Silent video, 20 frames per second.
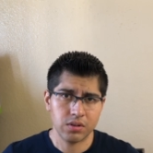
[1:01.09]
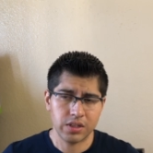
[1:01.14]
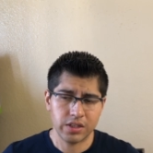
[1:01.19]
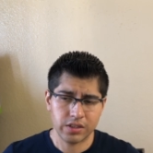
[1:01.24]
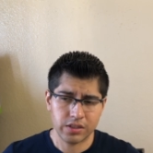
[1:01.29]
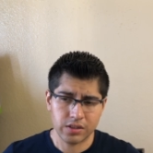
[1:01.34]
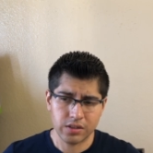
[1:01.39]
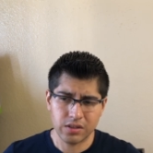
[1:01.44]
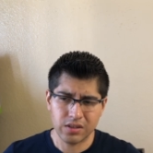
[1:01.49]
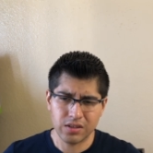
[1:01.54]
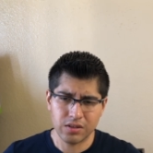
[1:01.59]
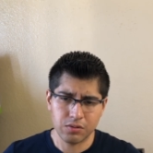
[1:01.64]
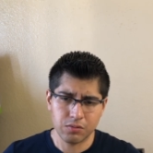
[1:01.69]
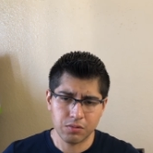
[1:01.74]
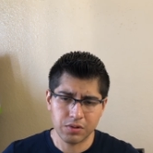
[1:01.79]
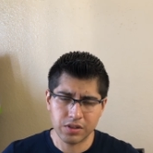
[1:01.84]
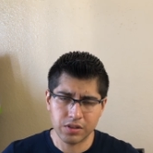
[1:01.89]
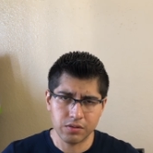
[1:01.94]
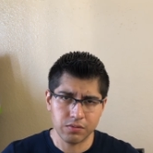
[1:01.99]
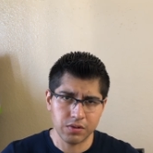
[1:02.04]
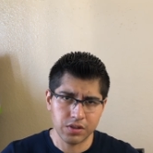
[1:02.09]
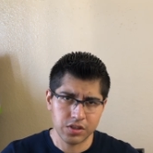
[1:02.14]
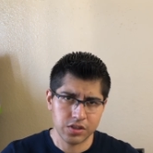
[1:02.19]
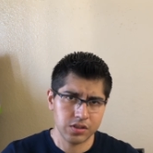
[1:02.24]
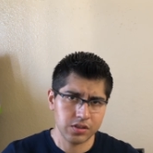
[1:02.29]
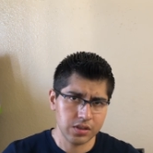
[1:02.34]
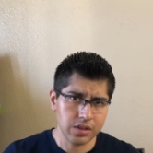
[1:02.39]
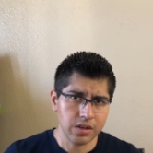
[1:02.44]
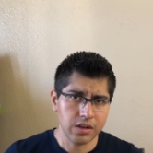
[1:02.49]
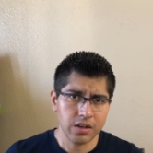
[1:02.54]
like, in
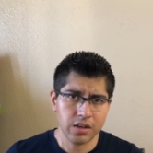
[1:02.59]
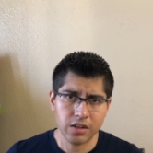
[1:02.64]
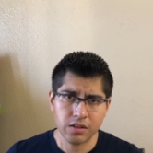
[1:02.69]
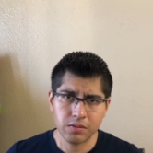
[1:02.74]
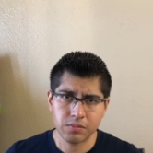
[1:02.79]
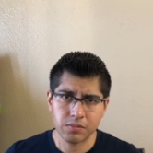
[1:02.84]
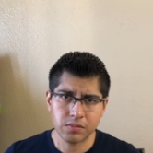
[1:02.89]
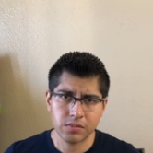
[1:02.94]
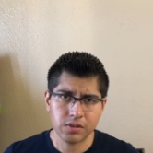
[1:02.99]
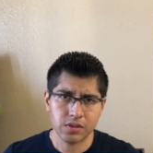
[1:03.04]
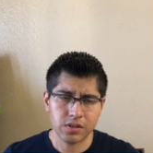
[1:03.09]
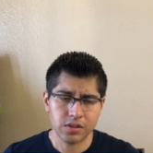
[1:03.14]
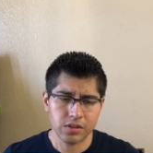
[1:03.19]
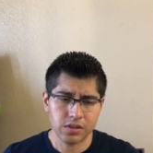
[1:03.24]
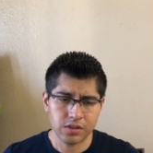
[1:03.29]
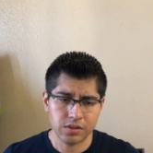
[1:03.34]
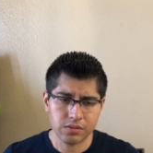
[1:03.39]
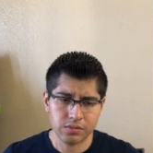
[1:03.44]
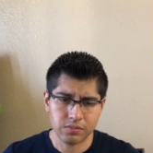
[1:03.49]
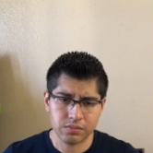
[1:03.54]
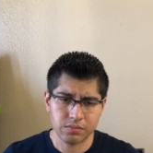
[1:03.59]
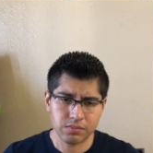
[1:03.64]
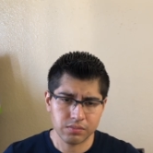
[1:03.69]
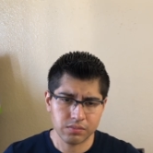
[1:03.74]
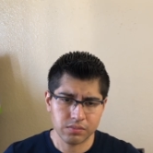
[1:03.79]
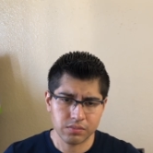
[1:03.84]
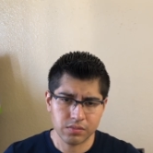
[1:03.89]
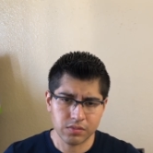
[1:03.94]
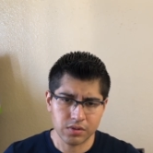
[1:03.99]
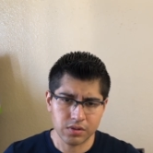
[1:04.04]
which time
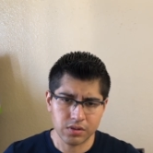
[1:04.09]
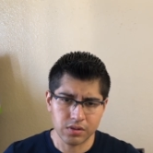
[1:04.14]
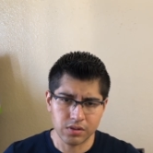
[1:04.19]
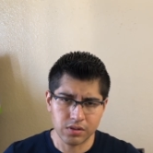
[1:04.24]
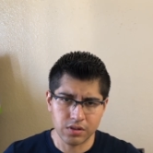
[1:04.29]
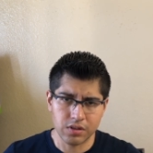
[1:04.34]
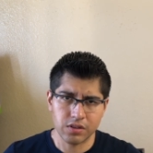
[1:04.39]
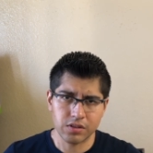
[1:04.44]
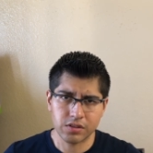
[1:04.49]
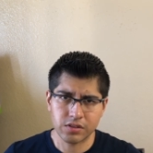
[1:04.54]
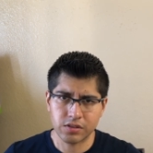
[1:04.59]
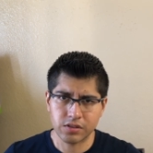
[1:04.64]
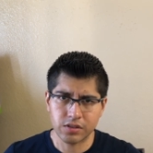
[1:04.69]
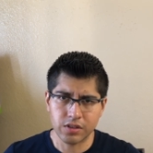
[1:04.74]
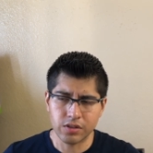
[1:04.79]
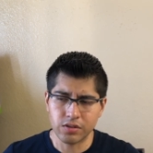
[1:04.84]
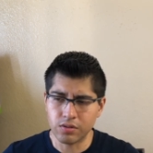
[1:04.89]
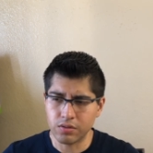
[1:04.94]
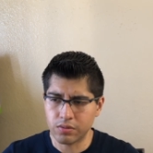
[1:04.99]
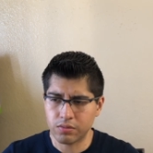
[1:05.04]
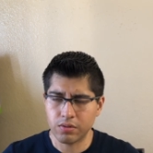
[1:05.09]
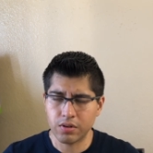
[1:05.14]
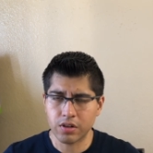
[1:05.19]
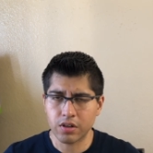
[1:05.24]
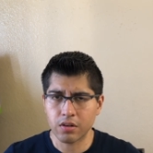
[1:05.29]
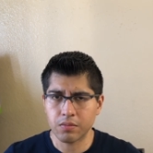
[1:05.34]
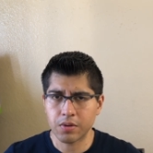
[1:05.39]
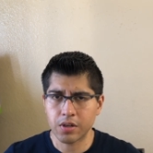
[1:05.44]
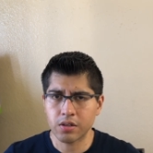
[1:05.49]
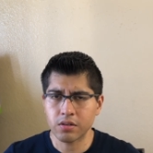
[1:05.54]
does the U3
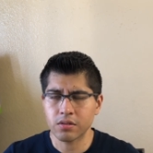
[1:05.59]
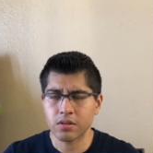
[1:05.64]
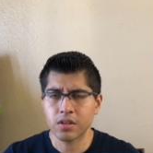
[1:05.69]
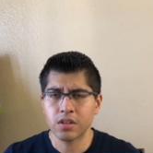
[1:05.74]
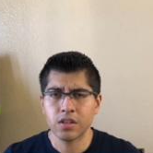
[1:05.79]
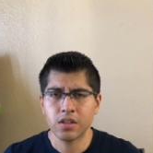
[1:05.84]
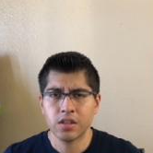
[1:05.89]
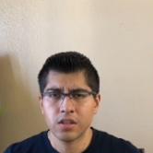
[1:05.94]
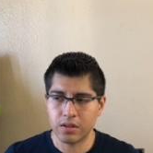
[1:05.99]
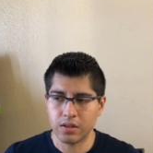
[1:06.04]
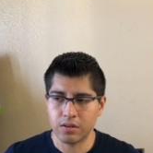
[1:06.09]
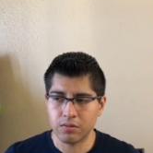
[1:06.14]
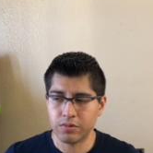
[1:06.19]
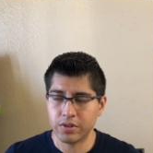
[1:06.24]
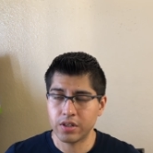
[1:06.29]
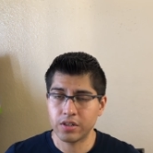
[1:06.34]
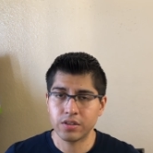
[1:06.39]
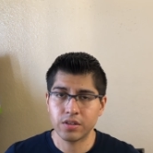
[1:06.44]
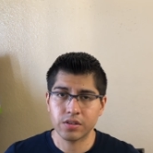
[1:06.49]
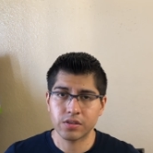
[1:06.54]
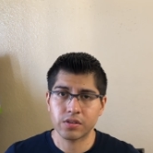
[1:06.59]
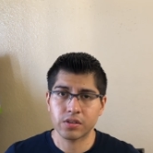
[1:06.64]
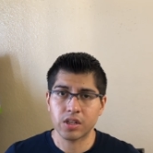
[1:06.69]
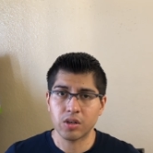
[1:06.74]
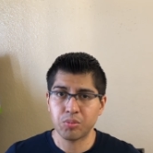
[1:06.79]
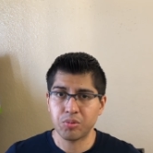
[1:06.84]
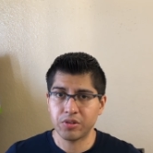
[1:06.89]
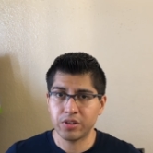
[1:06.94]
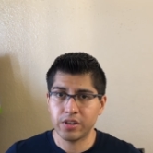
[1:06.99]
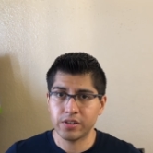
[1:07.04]
come out? We are just a
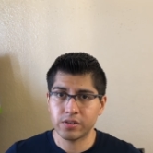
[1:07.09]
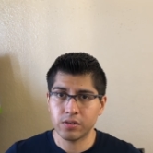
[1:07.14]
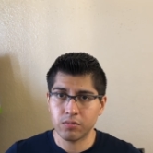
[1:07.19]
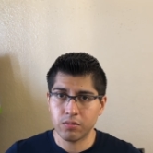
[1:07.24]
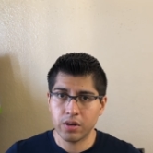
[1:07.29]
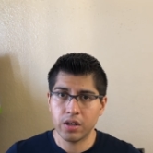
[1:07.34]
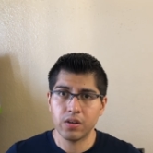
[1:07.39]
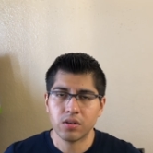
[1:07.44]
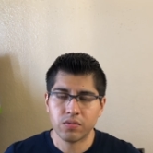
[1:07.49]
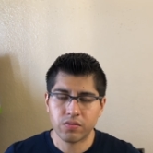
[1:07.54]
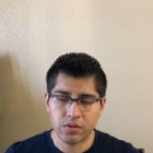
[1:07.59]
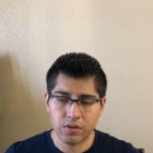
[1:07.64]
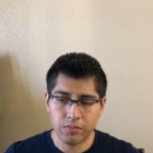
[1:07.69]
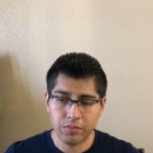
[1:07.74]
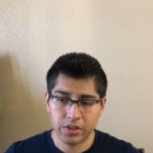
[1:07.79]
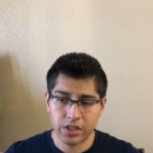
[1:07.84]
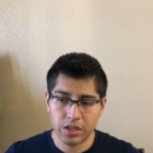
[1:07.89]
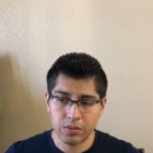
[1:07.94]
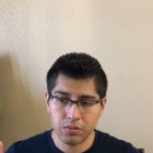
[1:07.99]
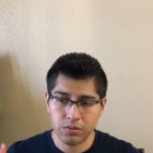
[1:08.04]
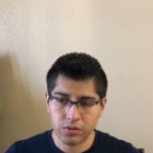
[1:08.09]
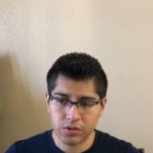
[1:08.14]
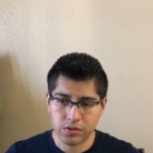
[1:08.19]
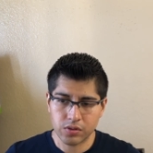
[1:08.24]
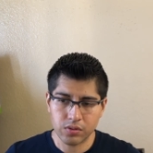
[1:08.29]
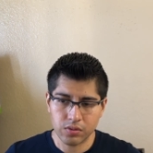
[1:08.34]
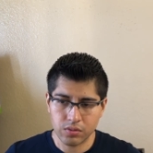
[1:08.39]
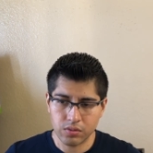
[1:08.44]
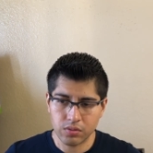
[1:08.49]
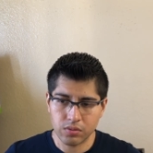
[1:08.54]
couple days away from being able
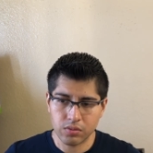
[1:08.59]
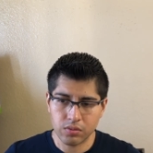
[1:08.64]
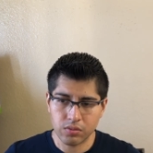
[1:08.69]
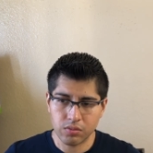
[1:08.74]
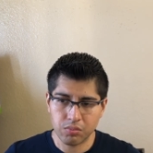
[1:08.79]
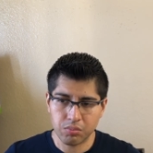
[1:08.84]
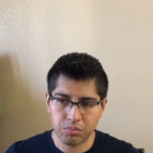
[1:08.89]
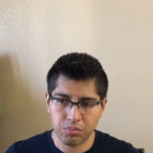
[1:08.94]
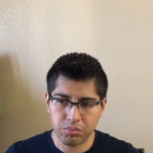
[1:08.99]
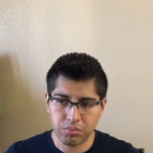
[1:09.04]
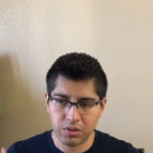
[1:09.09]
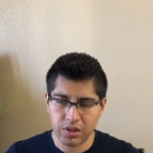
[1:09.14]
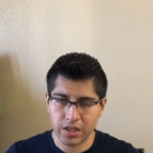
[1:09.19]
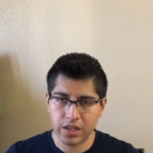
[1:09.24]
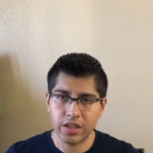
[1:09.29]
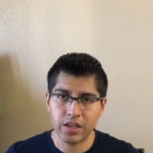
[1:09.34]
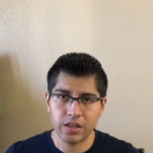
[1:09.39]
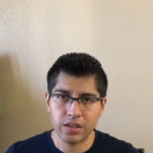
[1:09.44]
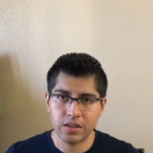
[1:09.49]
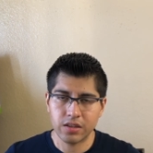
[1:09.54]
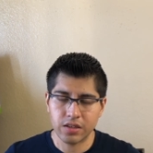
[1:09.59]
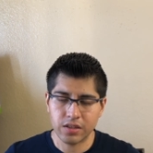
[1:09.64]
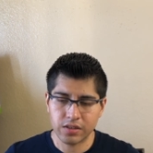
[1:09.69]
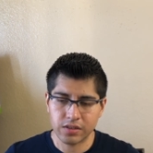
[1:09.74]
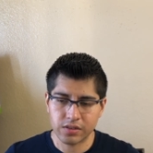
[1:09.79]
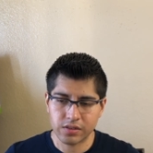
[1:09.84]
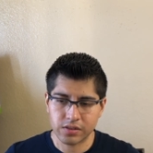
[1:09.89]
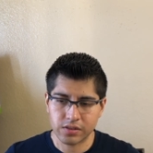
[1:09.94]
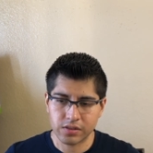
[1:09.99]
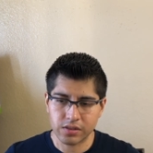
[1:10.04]
to play
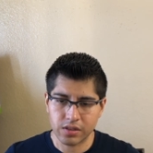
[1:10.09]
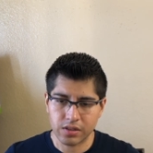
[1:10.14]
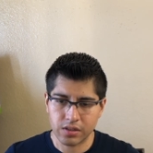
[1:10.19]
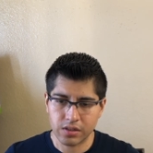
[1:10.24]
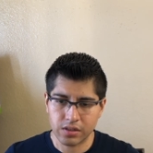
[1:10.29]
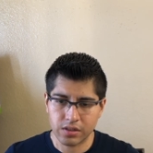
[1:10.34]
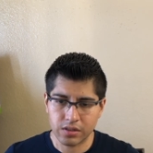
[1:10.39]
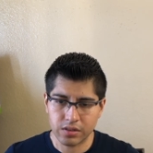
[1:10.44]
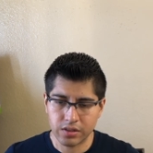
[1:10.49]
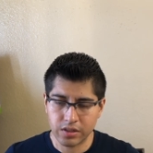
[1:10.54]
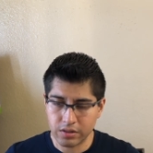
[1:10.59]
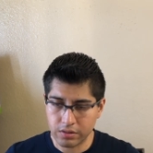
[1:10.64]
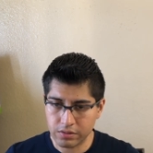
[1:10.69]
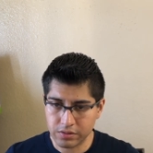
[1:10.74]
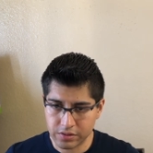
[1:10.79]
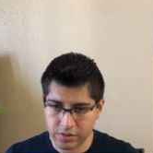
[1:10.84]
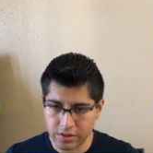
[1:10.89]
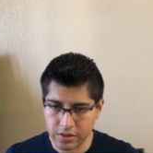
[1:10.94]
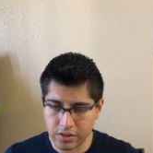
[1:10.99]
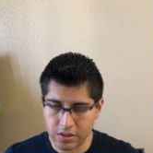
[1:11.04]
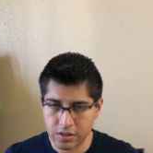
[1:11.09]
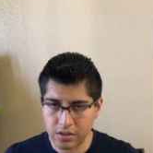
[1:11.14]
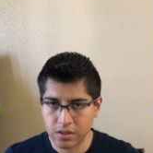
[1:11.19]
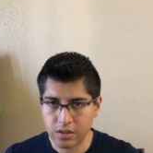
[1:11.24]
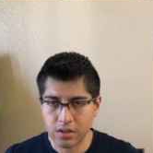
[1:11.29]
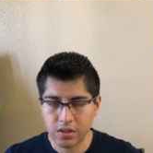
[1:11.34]
this DLC.